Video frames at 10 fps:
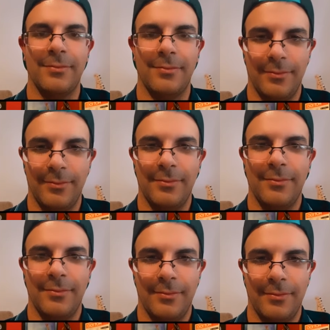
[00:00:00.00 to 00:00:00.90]

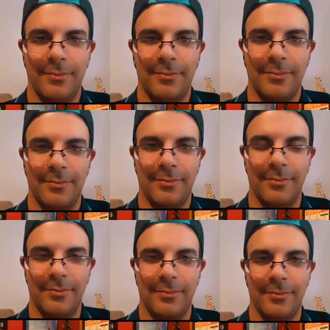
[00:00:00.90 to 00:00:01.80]

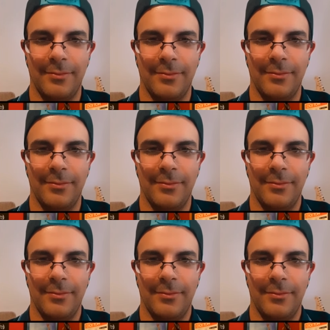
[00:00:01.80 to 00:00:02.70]

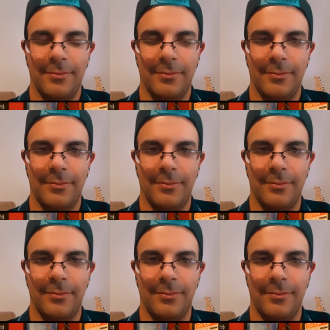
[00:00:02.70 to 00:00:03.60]

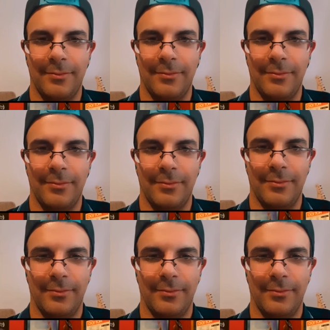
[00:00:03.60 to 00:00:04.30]
The person shown says nothing.